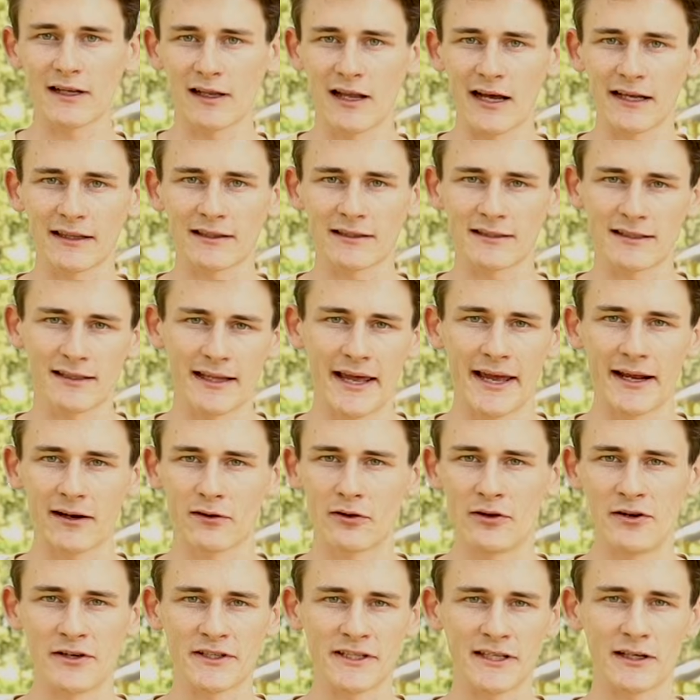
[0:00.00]
like this Land
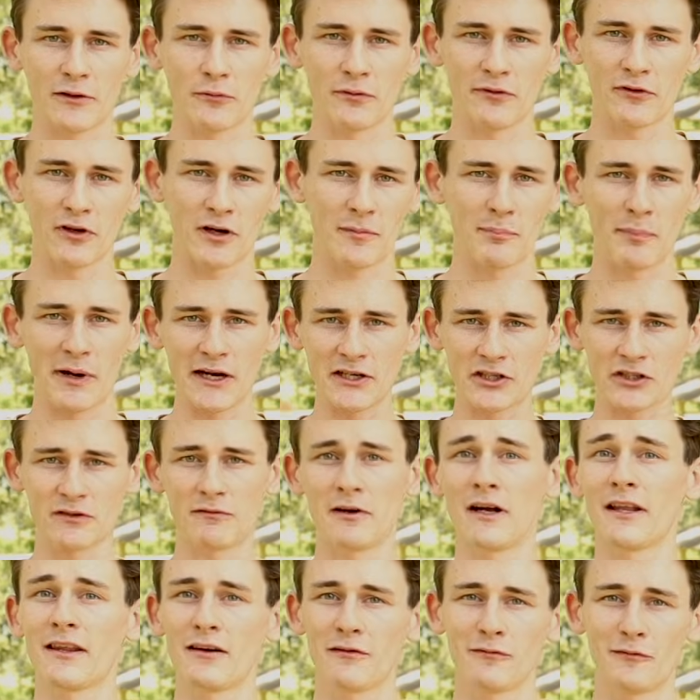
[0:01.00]
Cruiser, we've got a bunch of
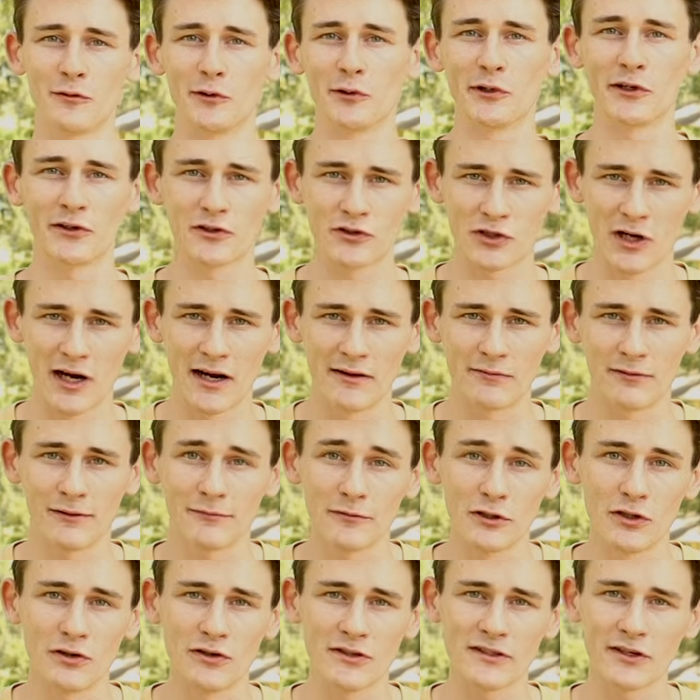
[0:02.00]
other four-wheel drive
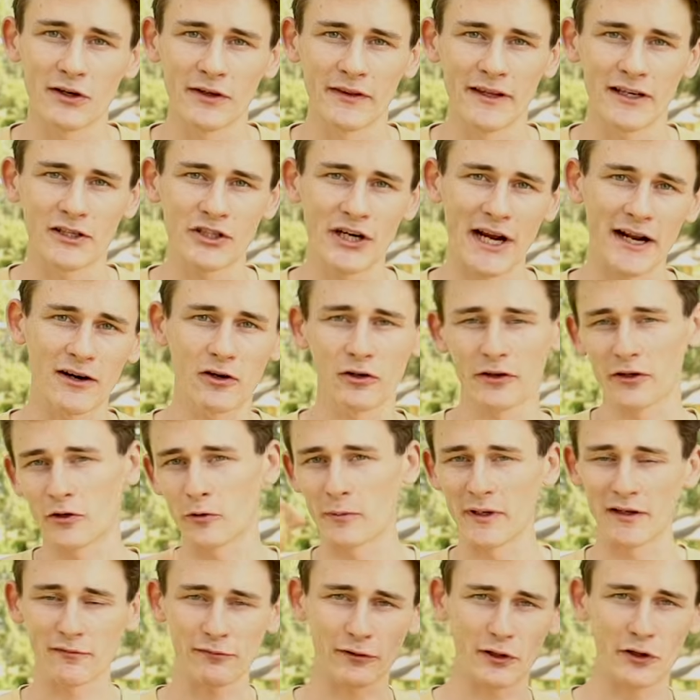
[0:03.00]
reviews on the channel that'll
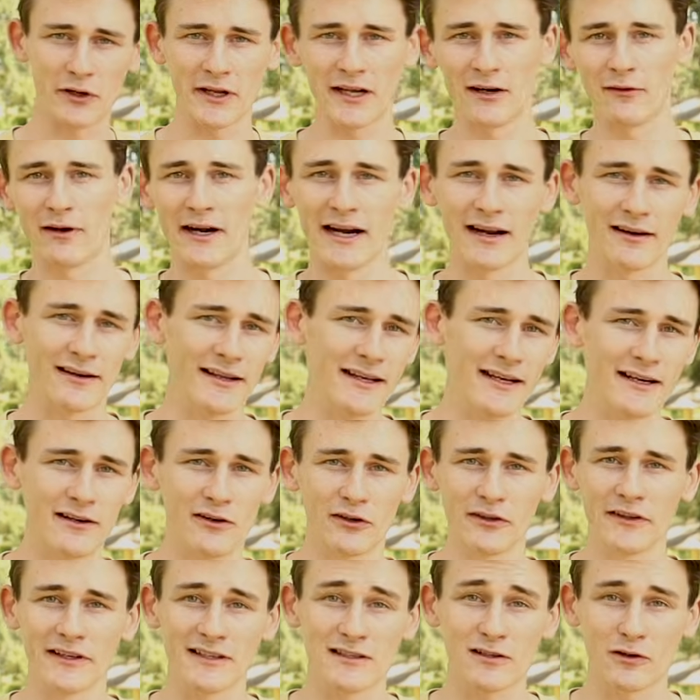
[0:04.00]
be floating around here
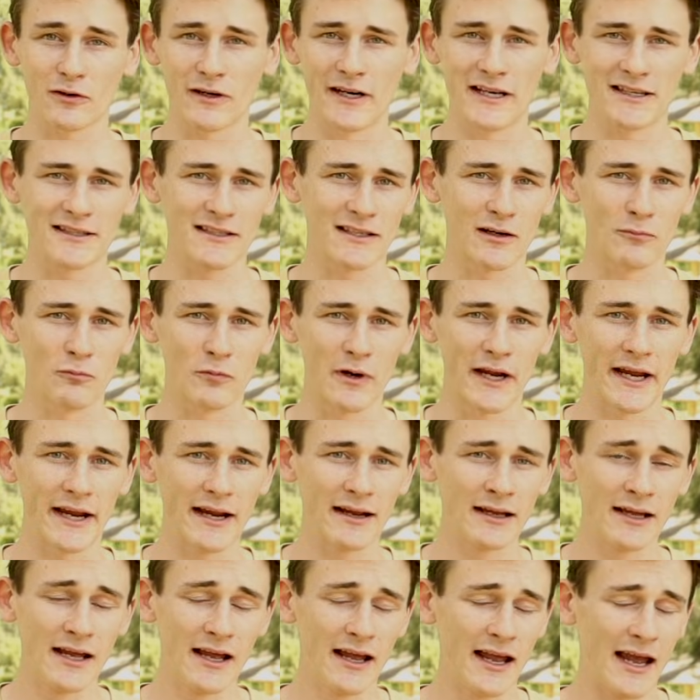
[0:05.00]
on the screen somewhere.
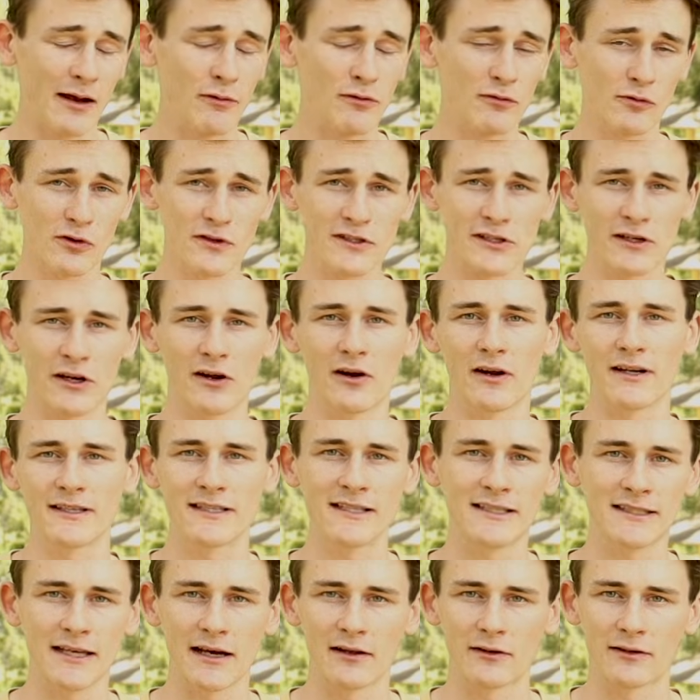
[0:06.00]
And we've also got
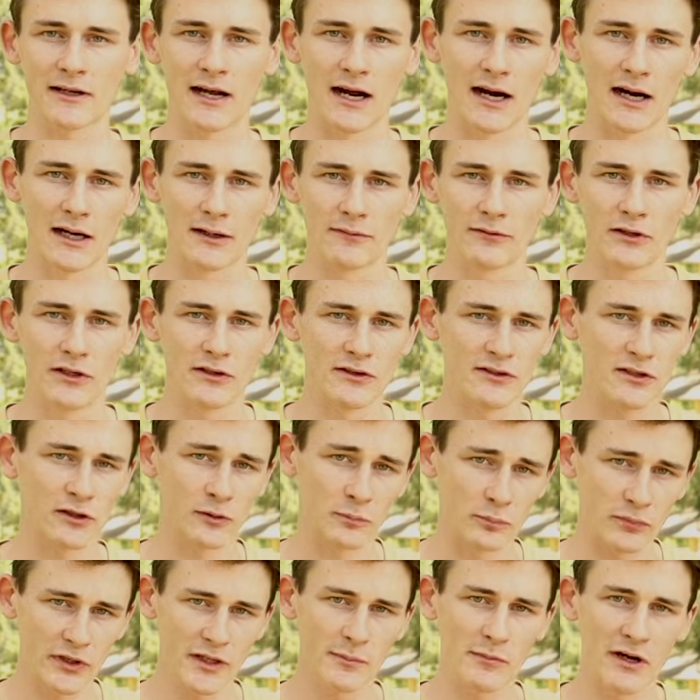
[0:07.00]
detailed car reviews on
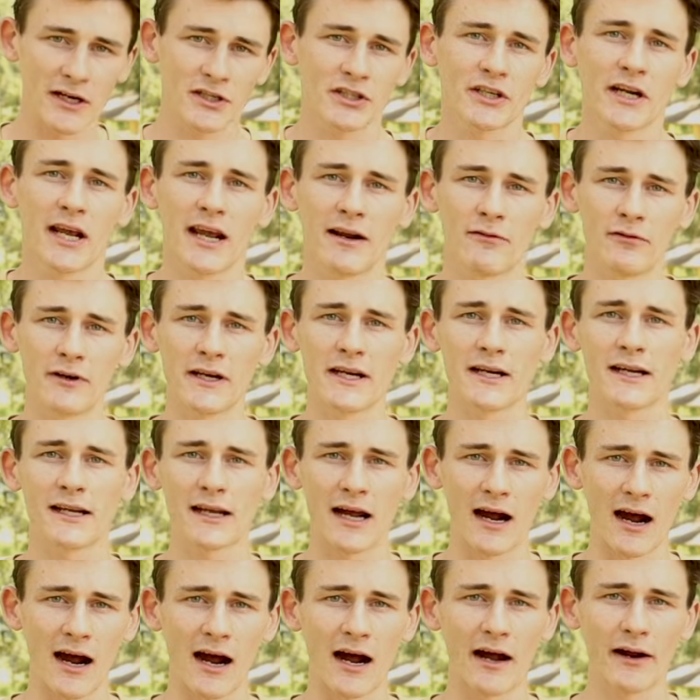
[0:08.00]
pretty much every
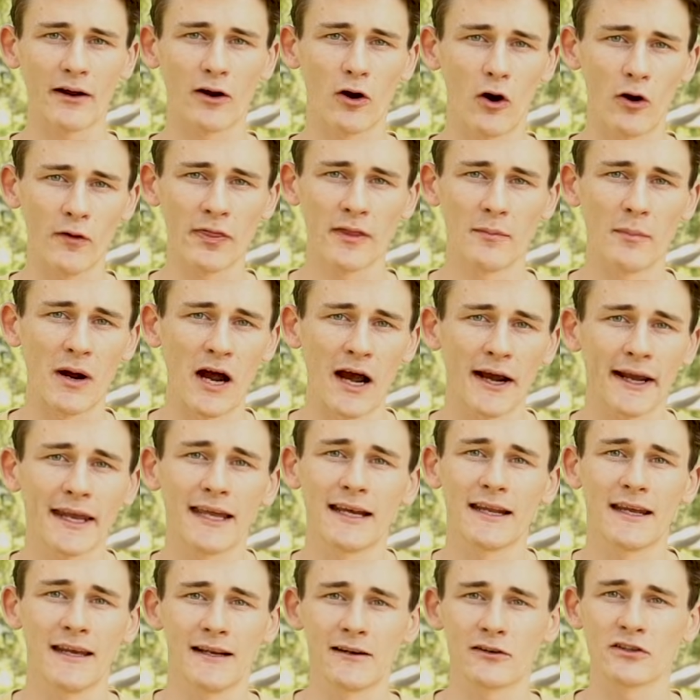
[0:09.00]
car on the market
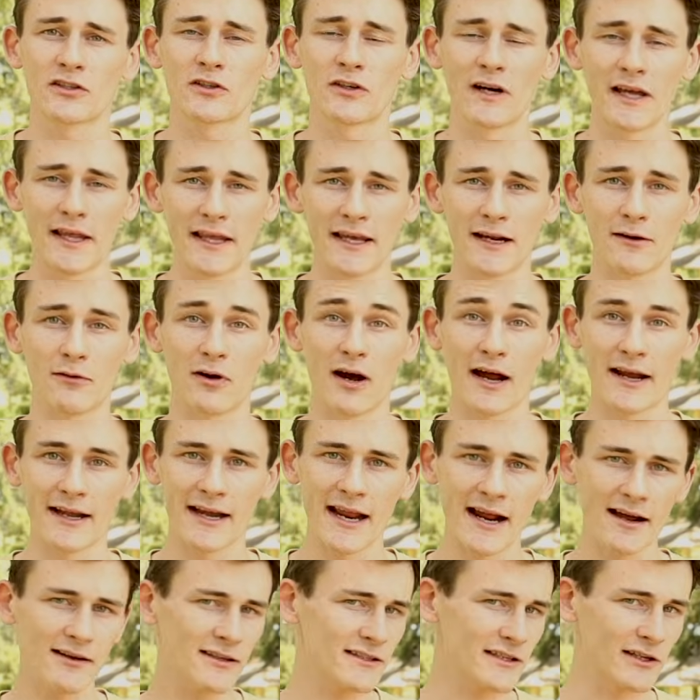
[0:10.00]
in Australia right
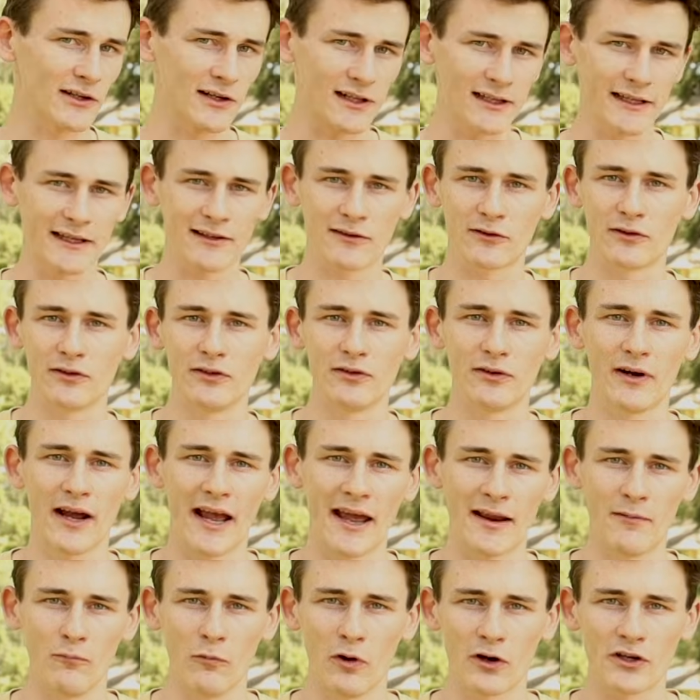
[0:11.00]
now, so click through
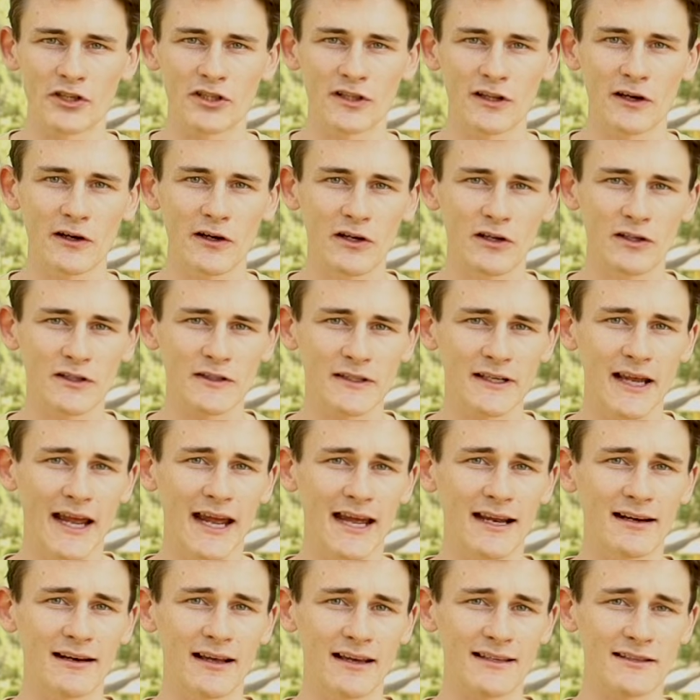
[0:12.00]
and watch those.
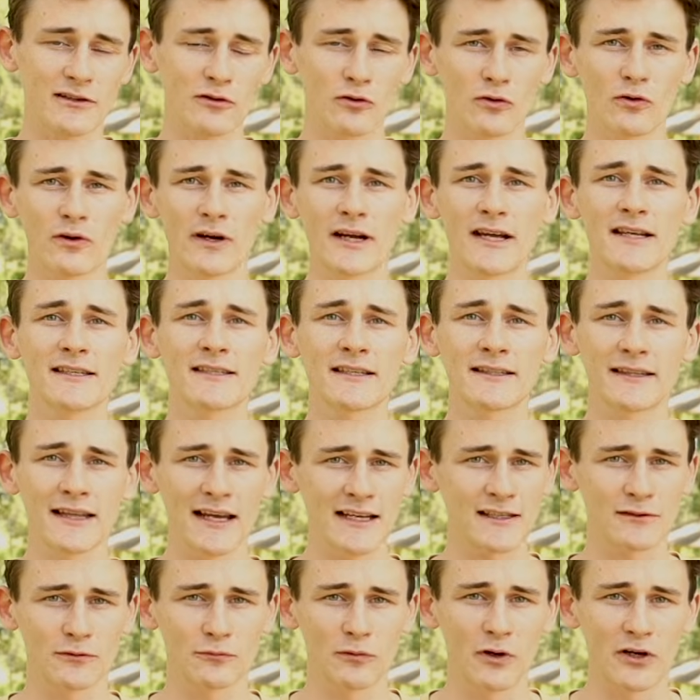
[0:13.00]
And as always,
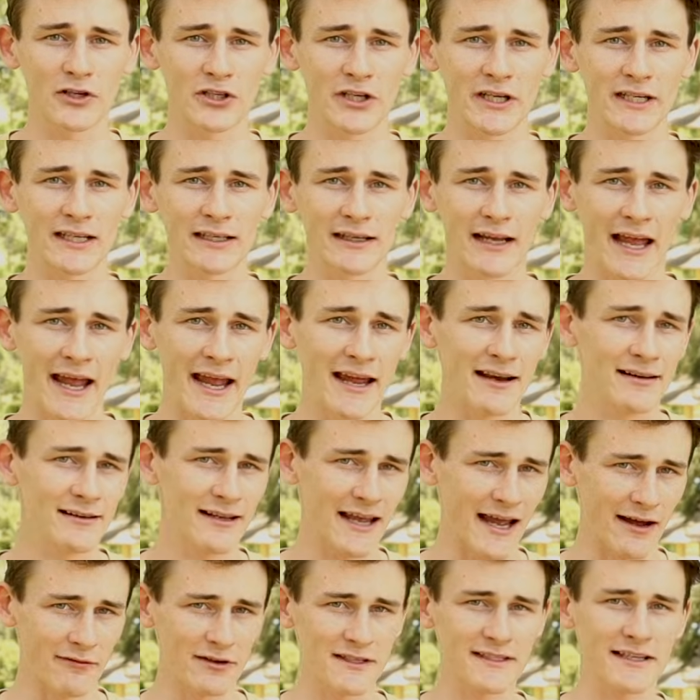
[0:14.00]
thanks for watching and
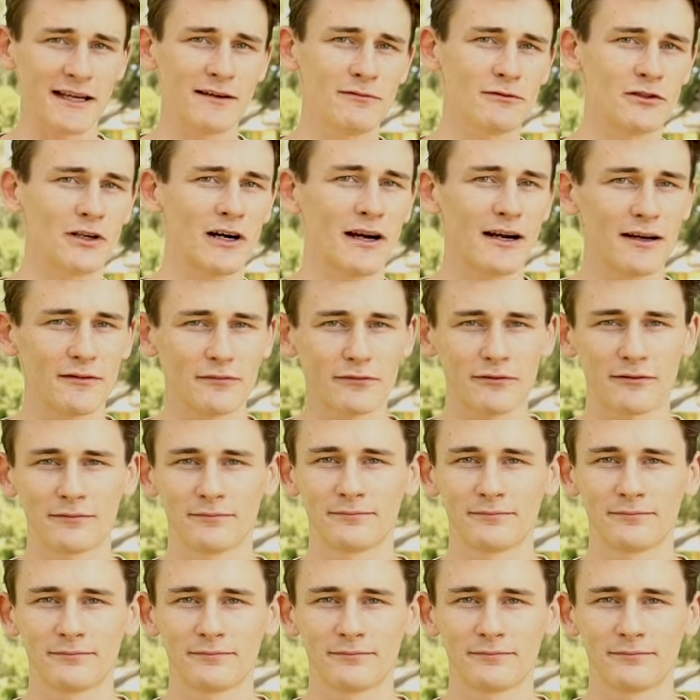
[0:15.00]
have a safe drive.